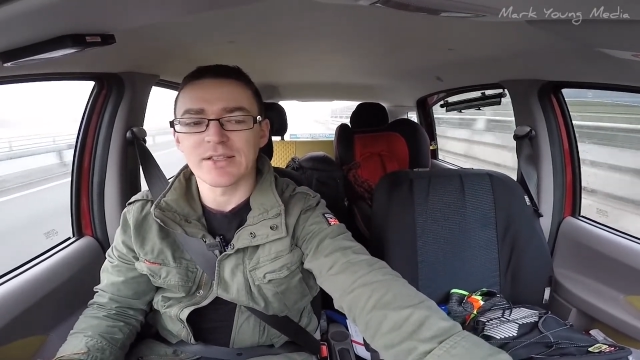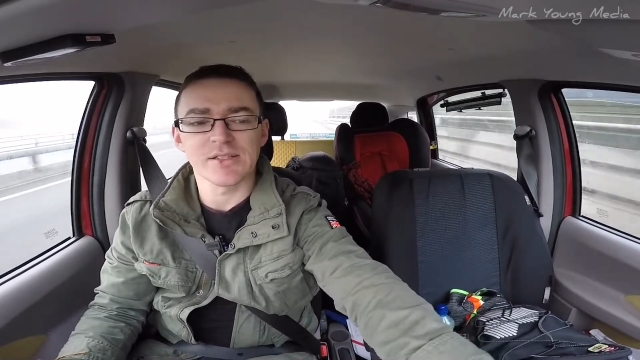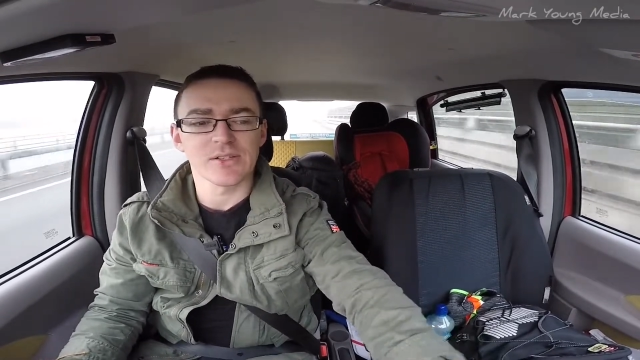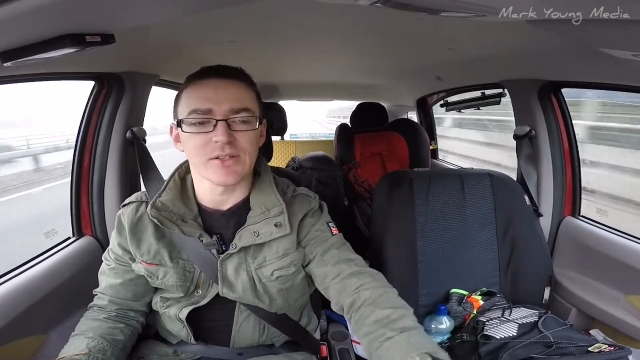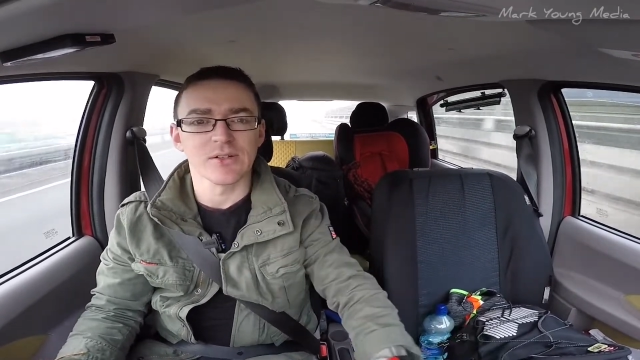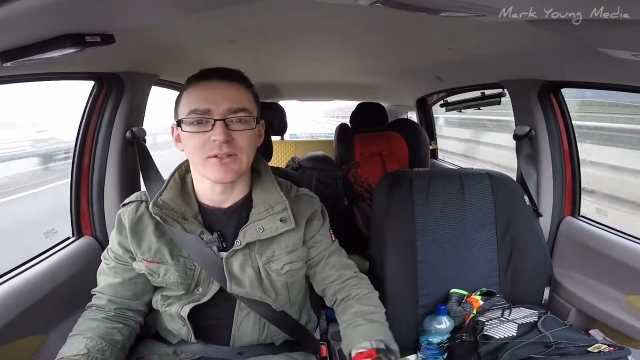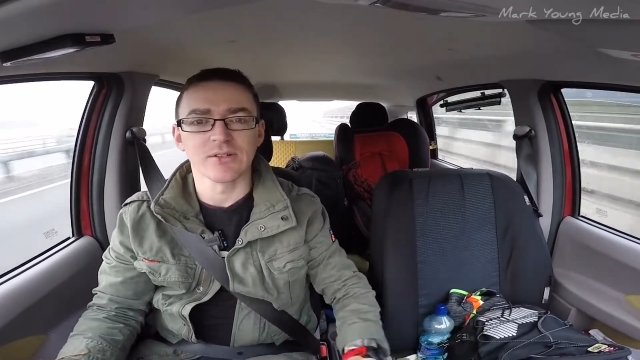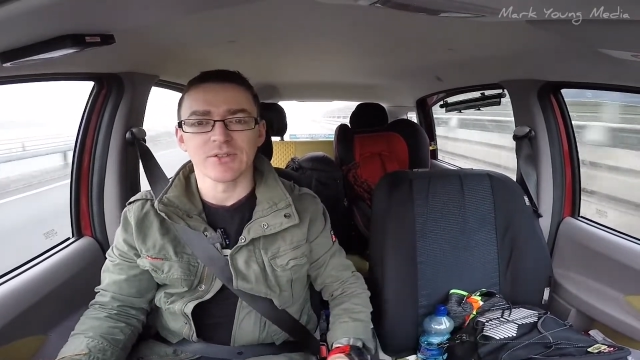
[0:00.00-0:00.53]

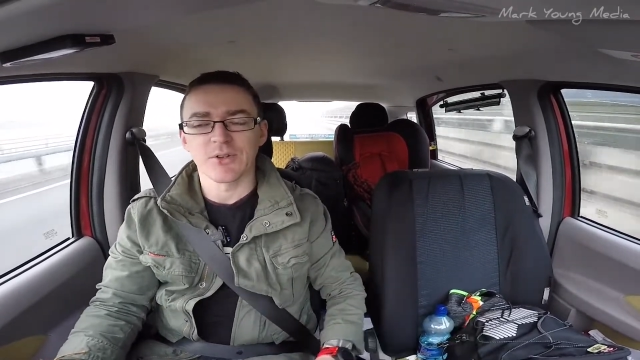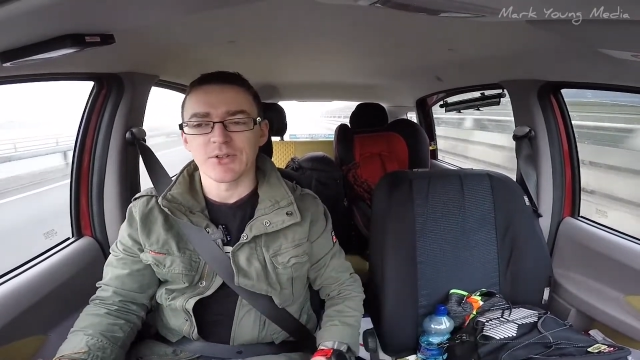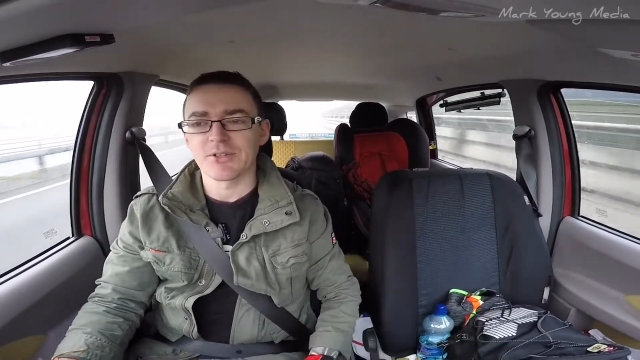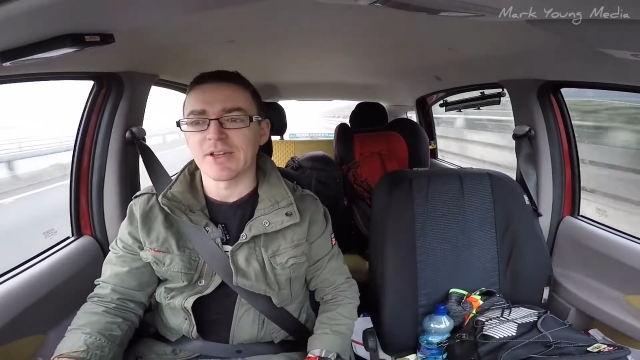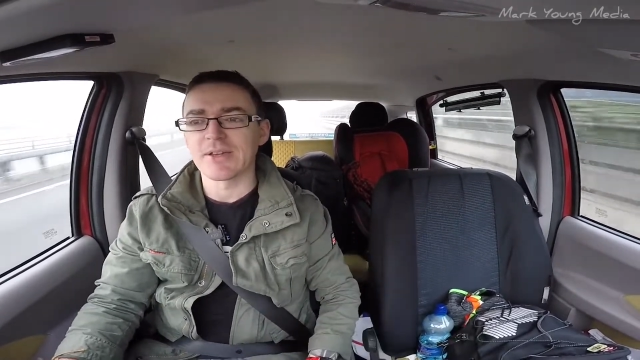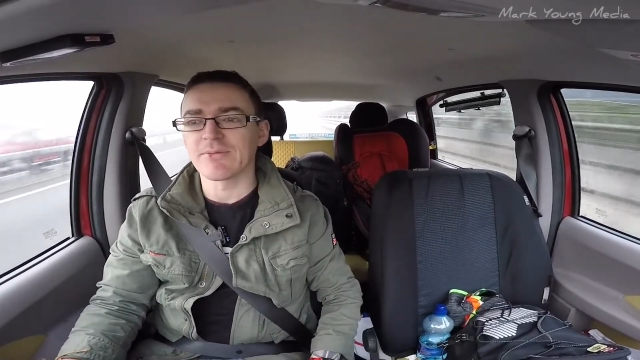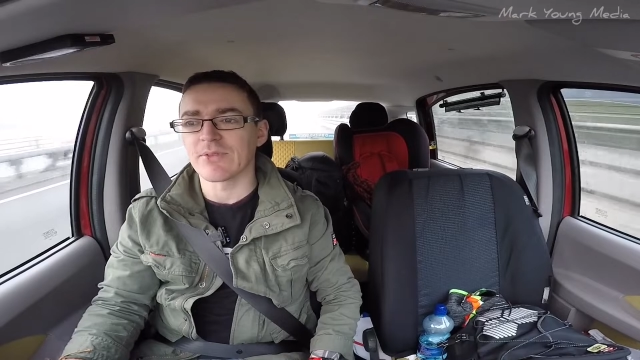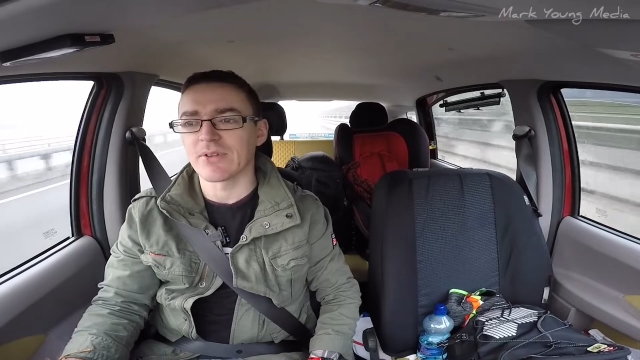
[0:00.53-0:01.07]
So no
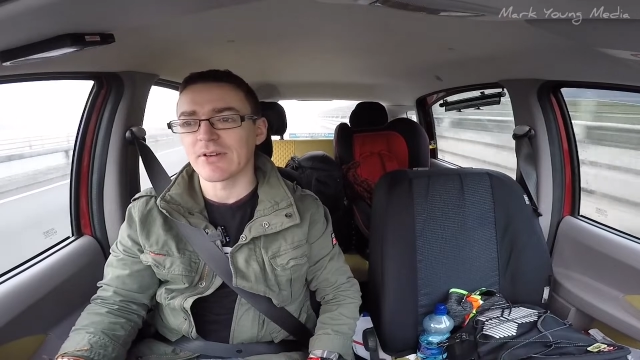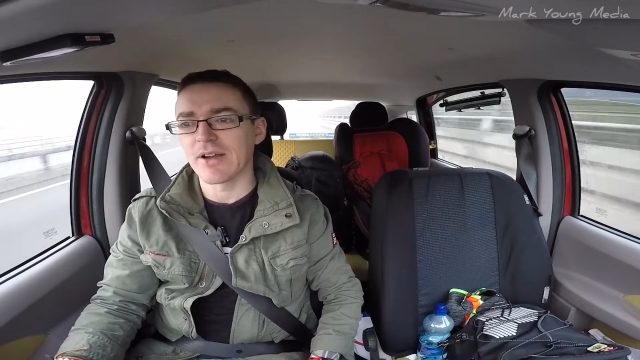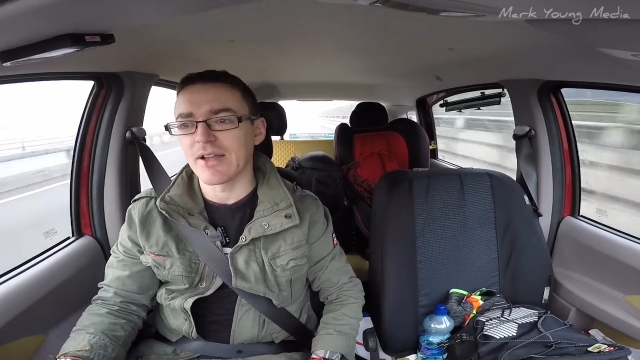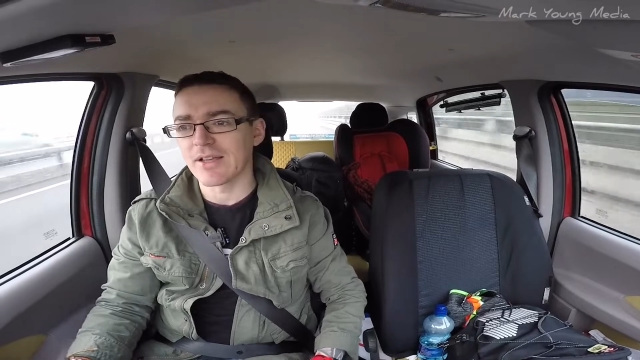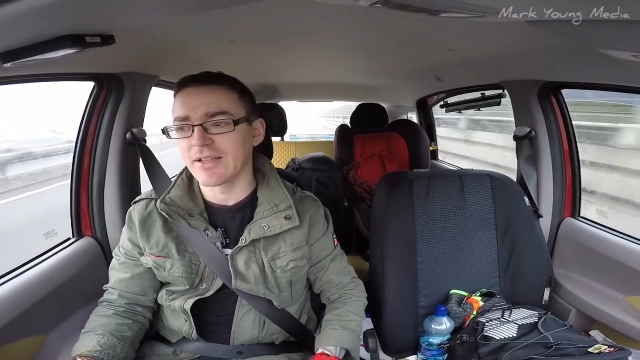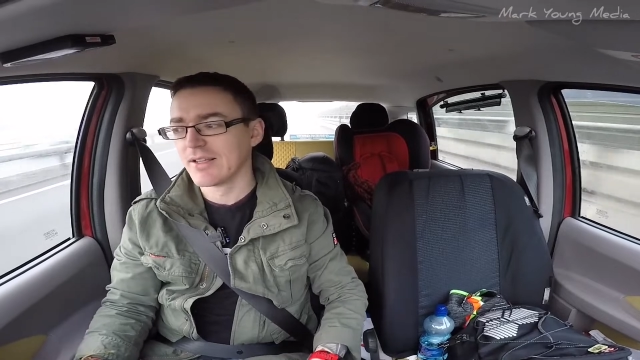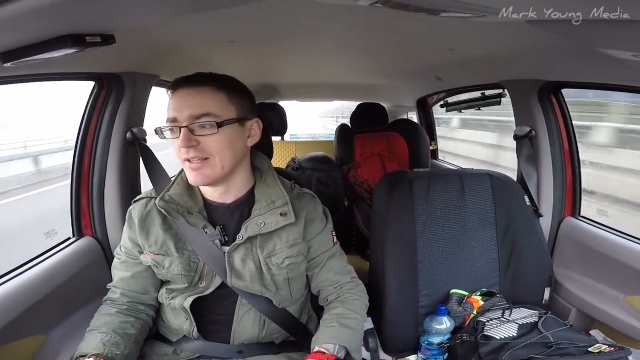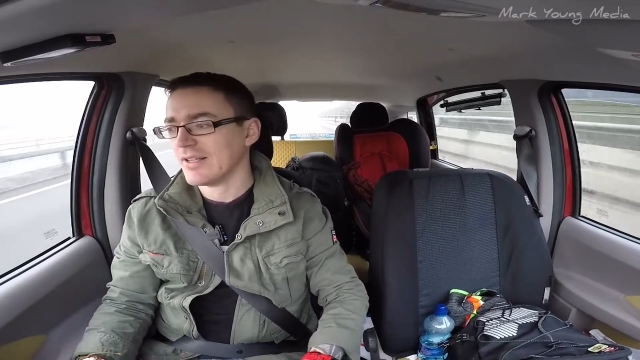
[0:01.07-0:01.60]
time for
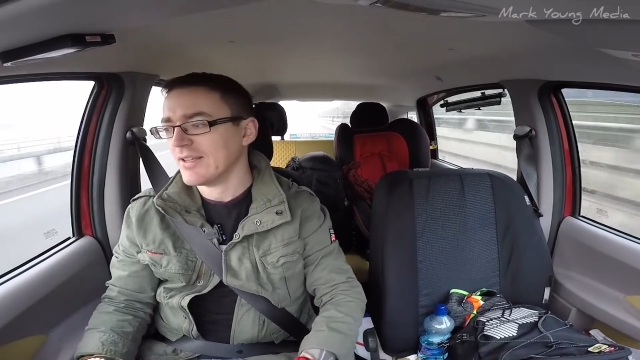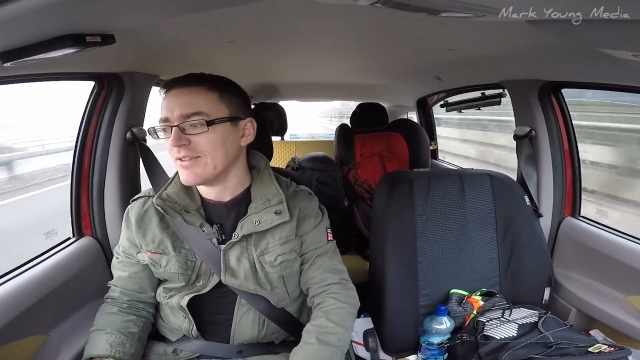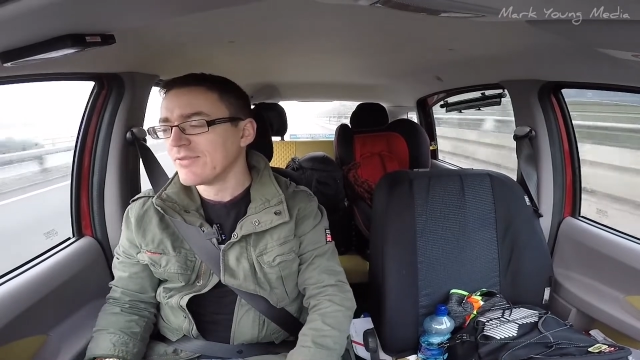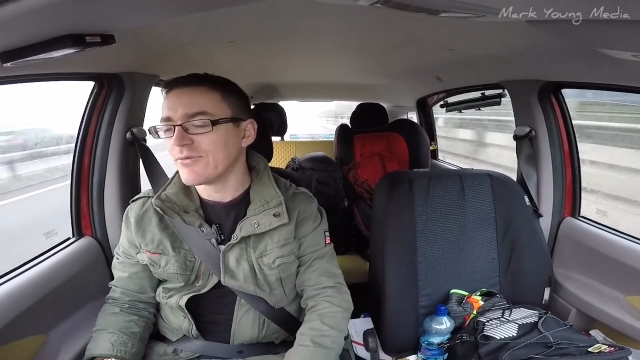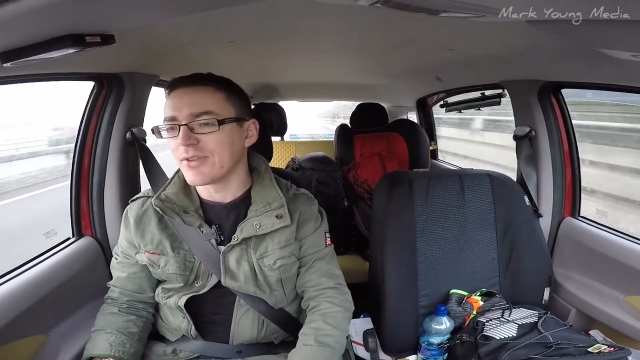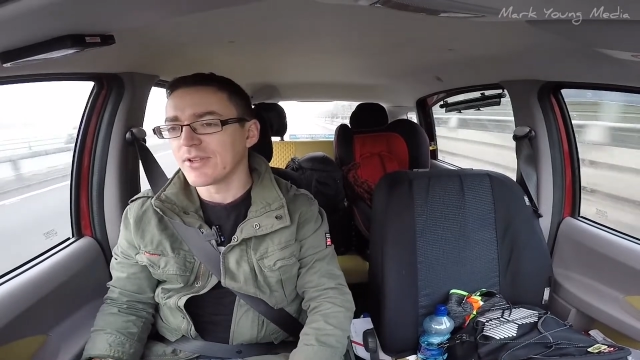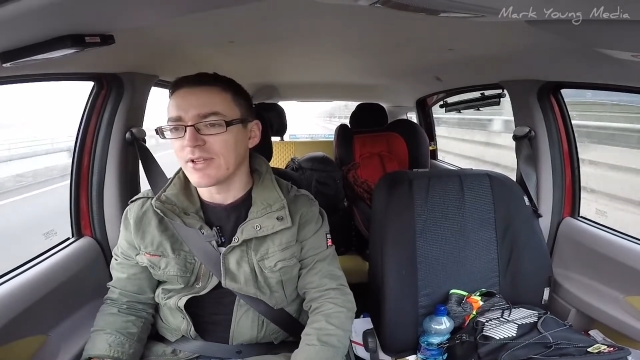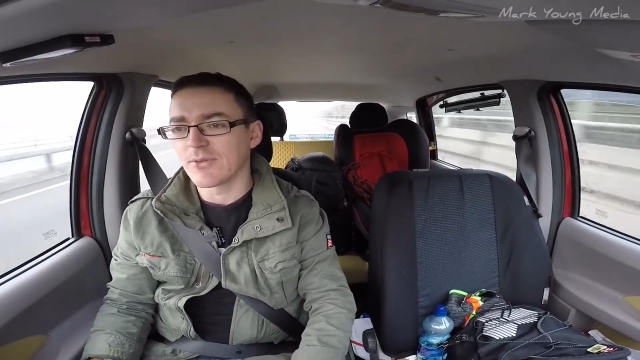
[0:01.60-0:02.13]

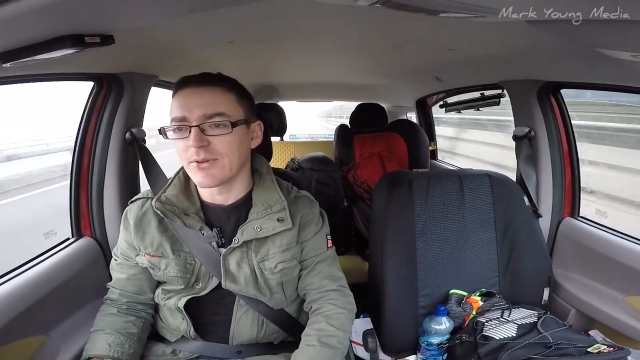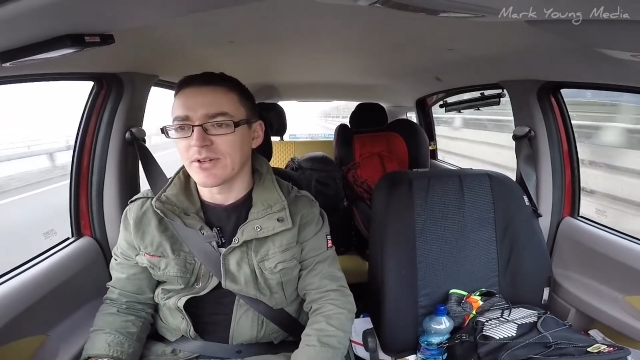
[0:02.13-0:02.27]
videoing